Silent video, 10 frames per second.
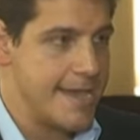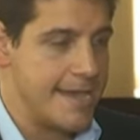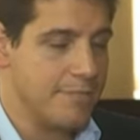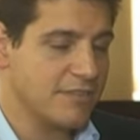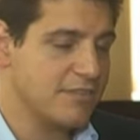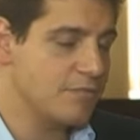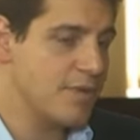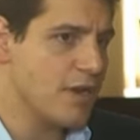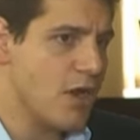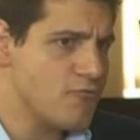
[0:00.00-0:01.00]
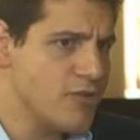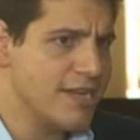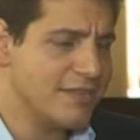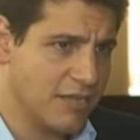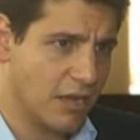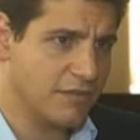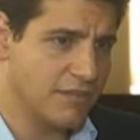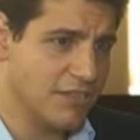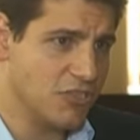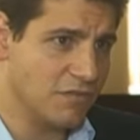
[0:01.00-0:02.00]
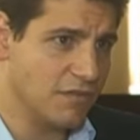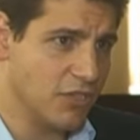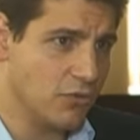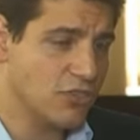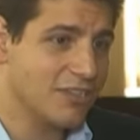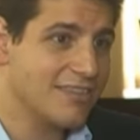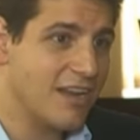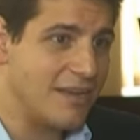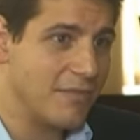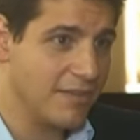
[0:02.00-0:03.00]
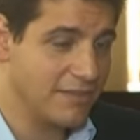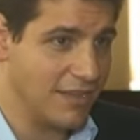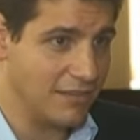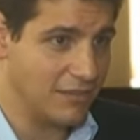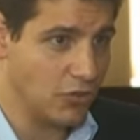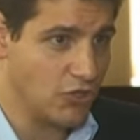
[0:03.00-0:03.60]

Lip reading: It must have been a really tough decision for you, just 9 months into your